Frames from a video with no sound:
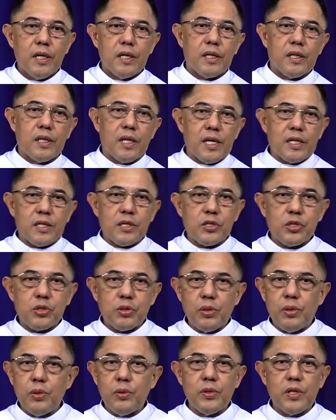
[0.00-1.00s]
not a
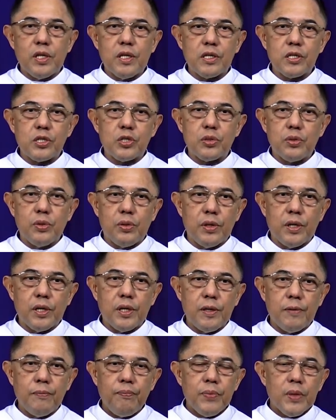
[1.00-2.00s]
stone in a
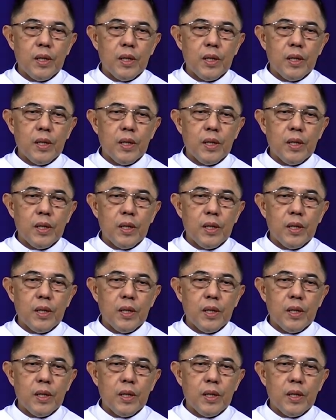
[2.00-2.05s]
story,